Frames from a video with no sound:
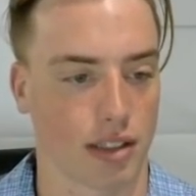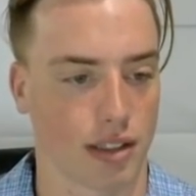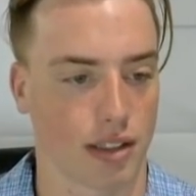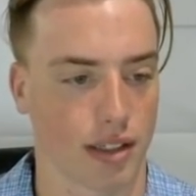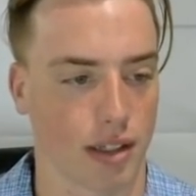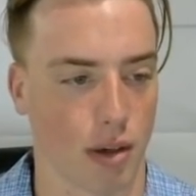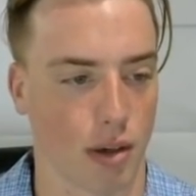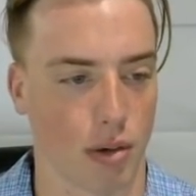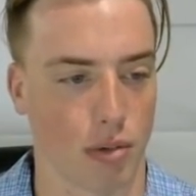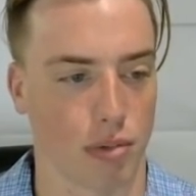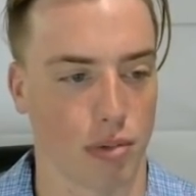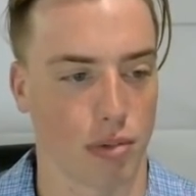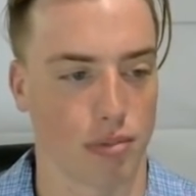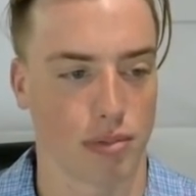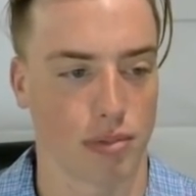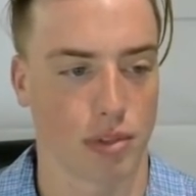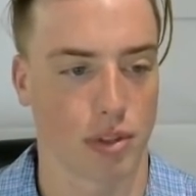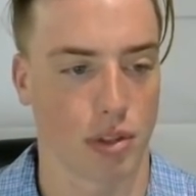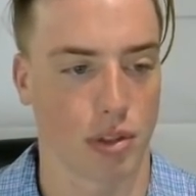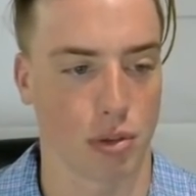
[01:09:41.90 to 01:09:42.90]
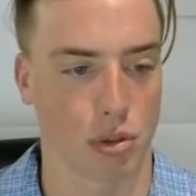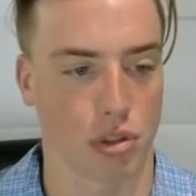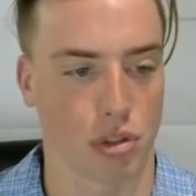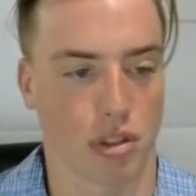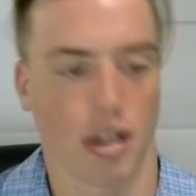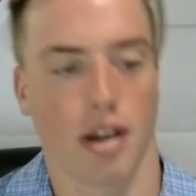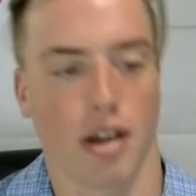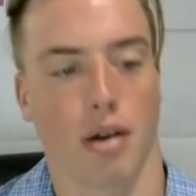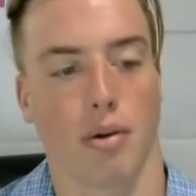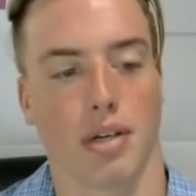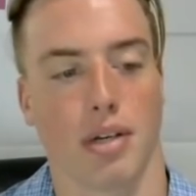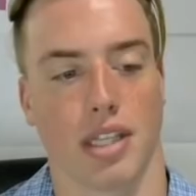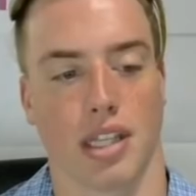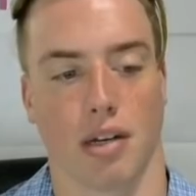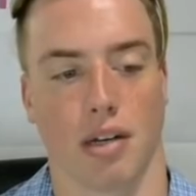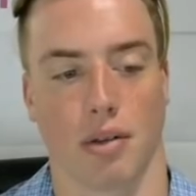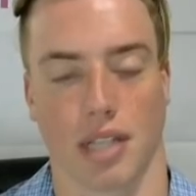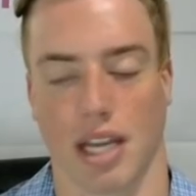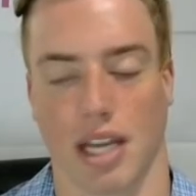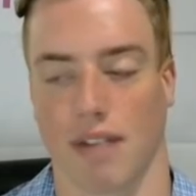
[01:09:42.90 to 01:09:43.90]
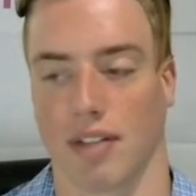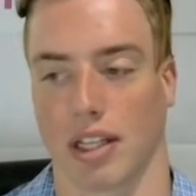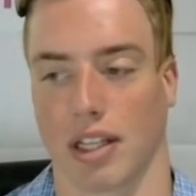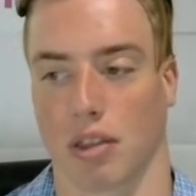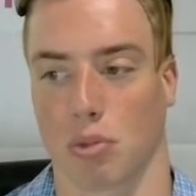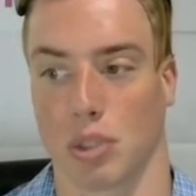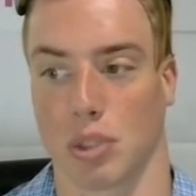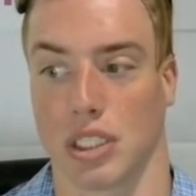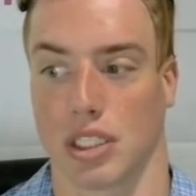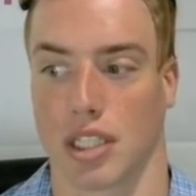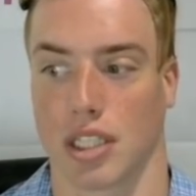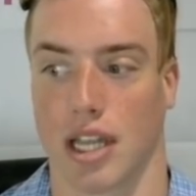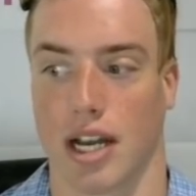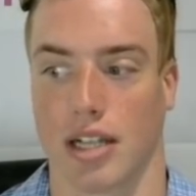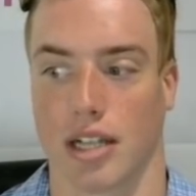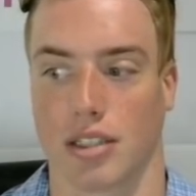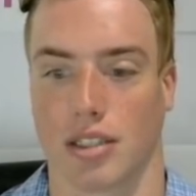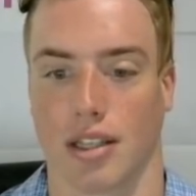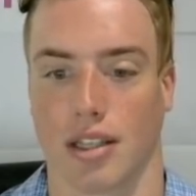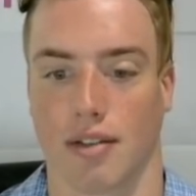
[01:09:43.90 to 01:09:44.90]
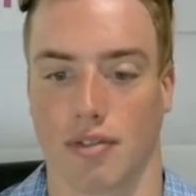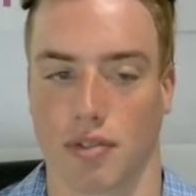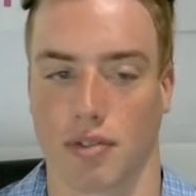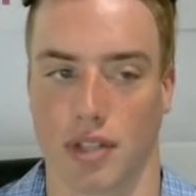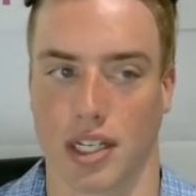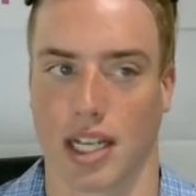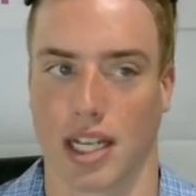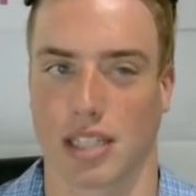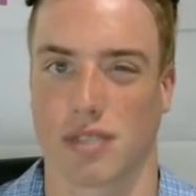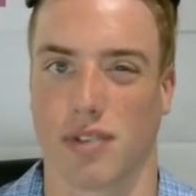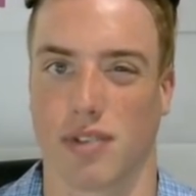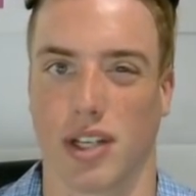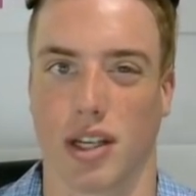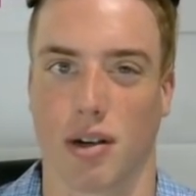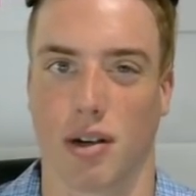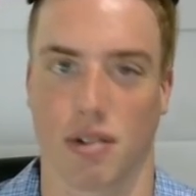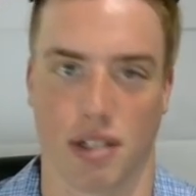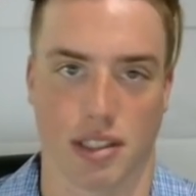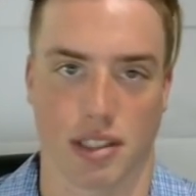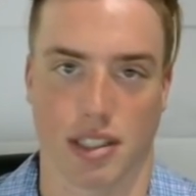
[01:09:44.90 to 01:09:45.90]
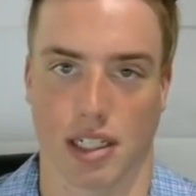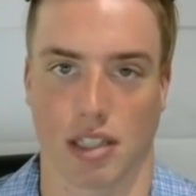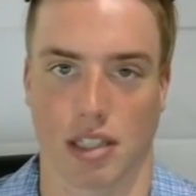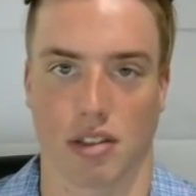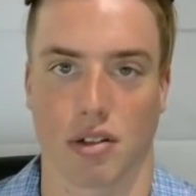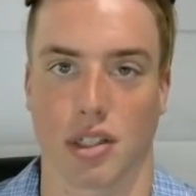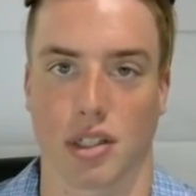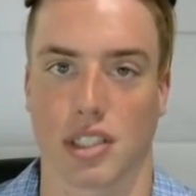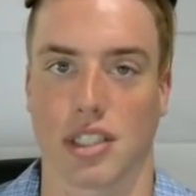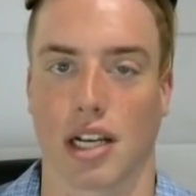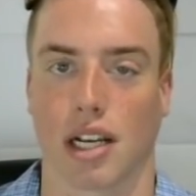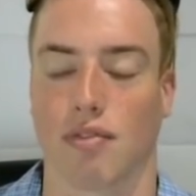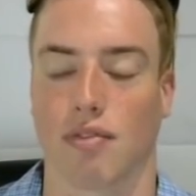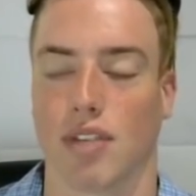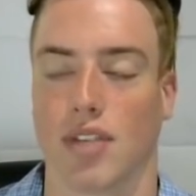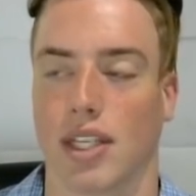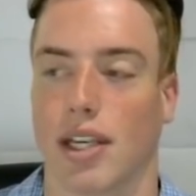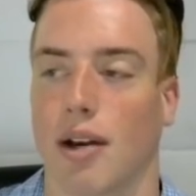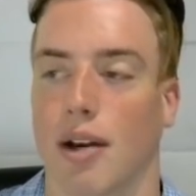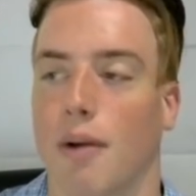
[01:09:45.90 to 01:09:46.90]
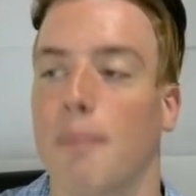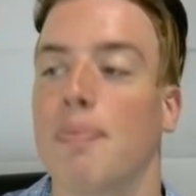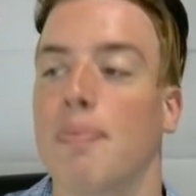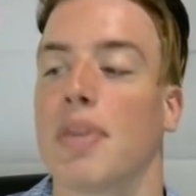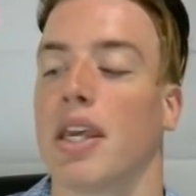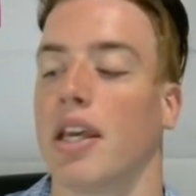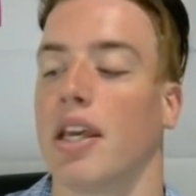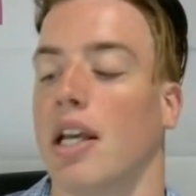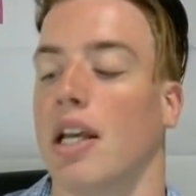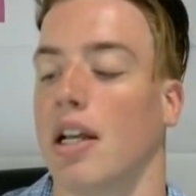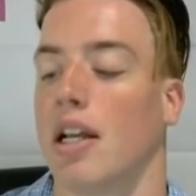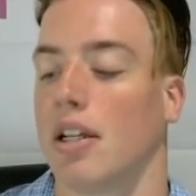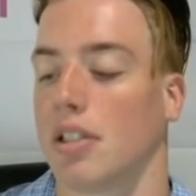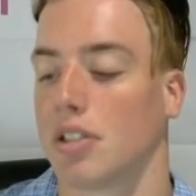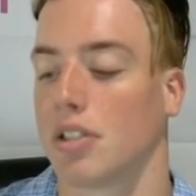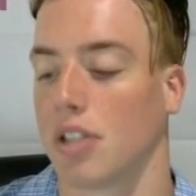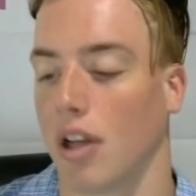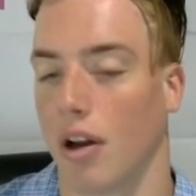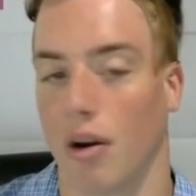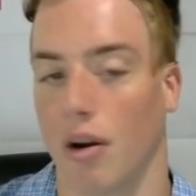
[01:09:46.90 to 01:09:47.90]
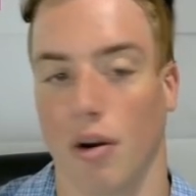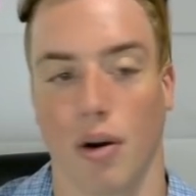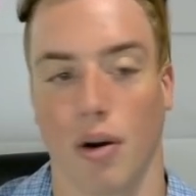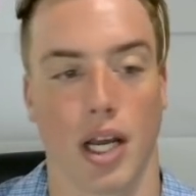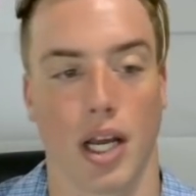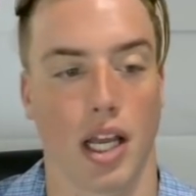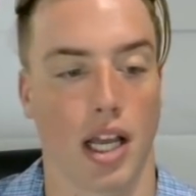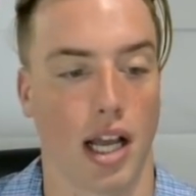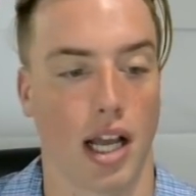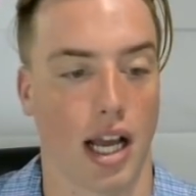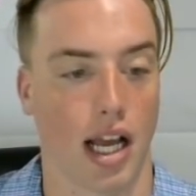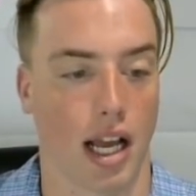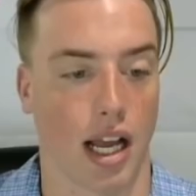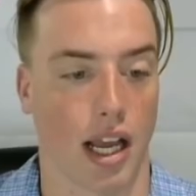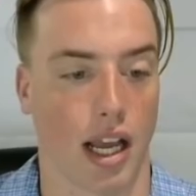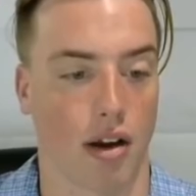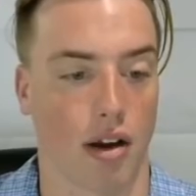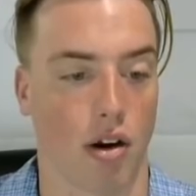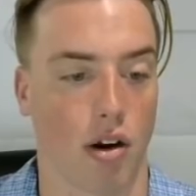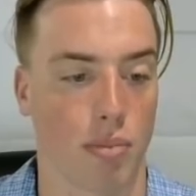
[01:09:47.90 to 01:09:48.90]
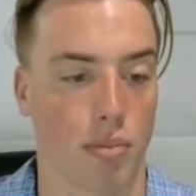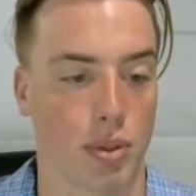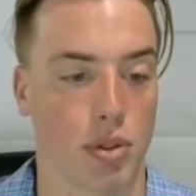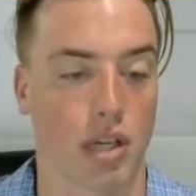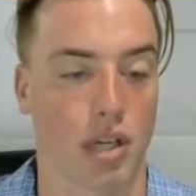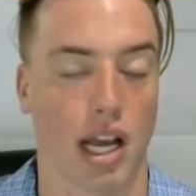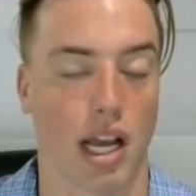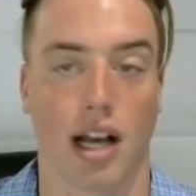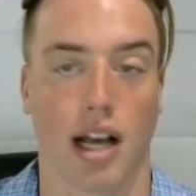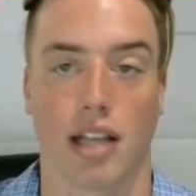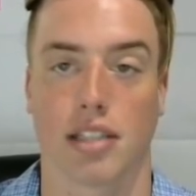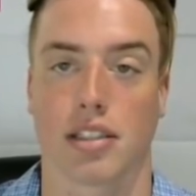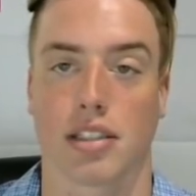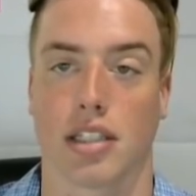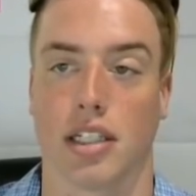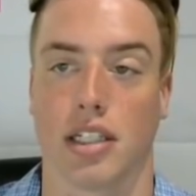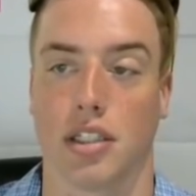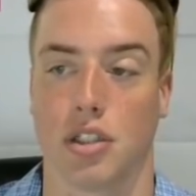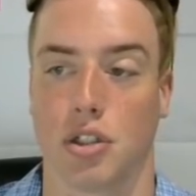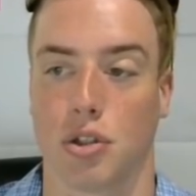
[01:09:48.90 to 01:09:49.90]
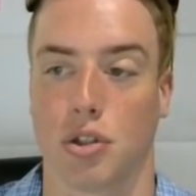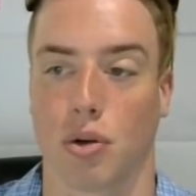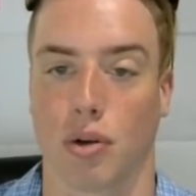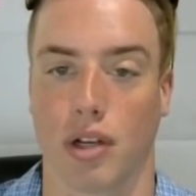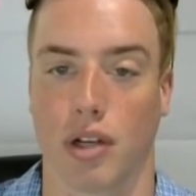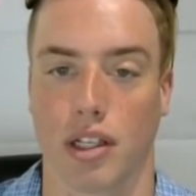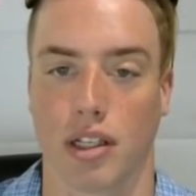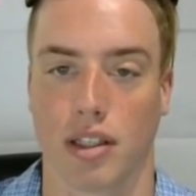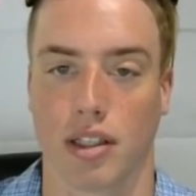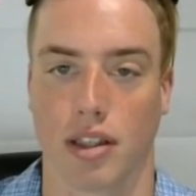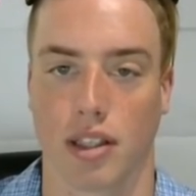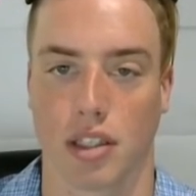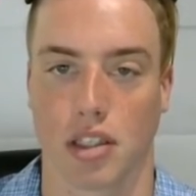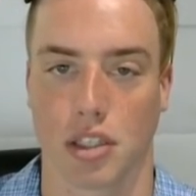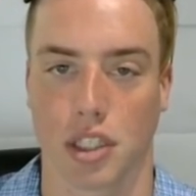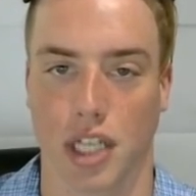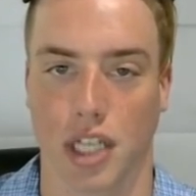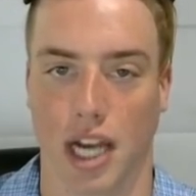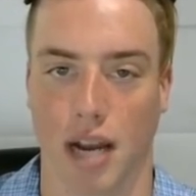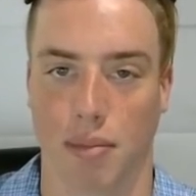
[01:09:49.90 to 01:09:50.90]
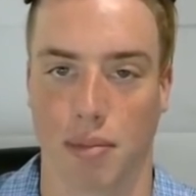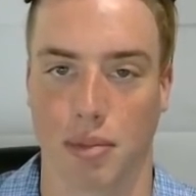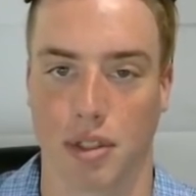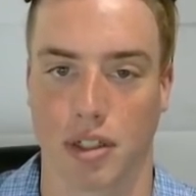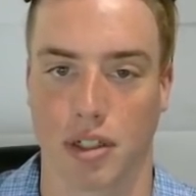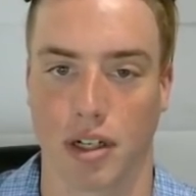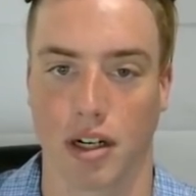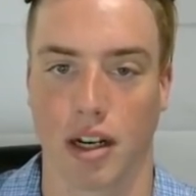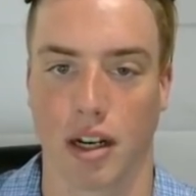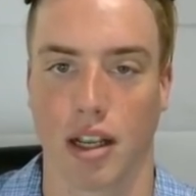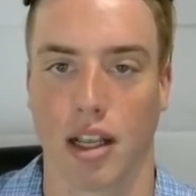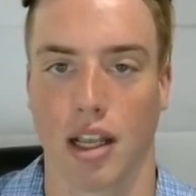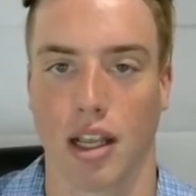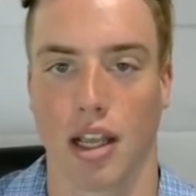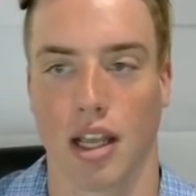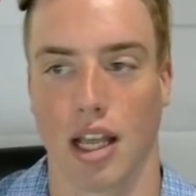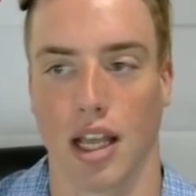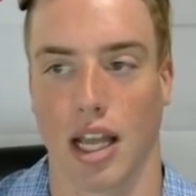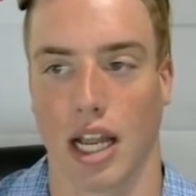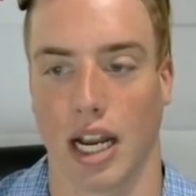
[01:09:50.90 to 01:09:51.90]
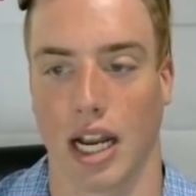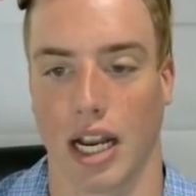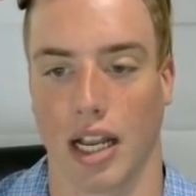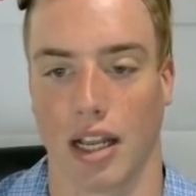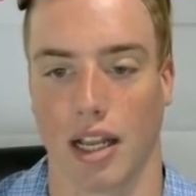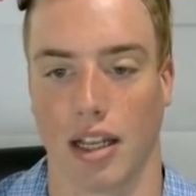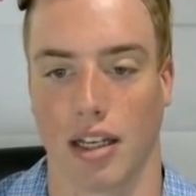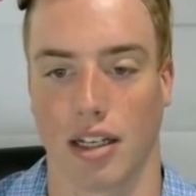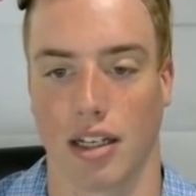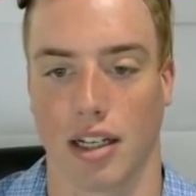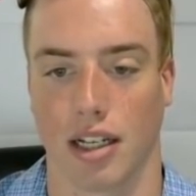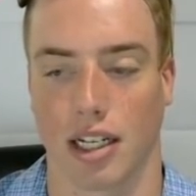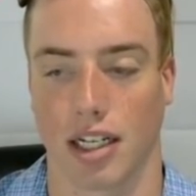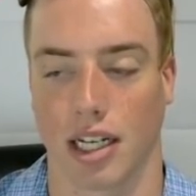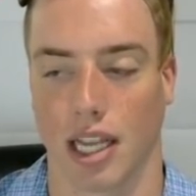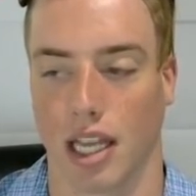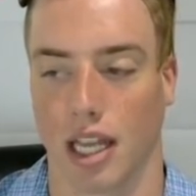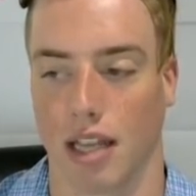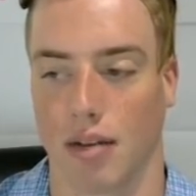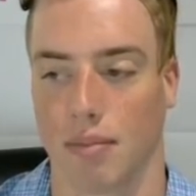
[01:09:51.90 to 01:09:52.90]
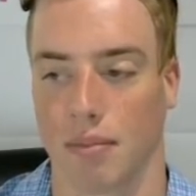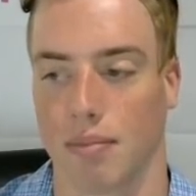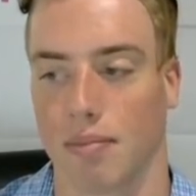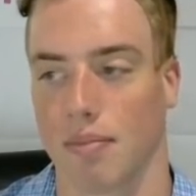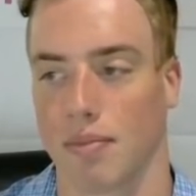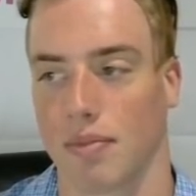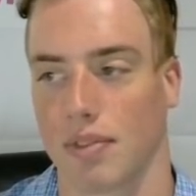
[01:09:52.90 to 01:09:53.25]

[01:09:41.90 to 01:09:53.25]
go too slow and then only have like 3 slides left for the next video, and it's like a 30-second video. So I hope you guys enjoyed this chapter. And again,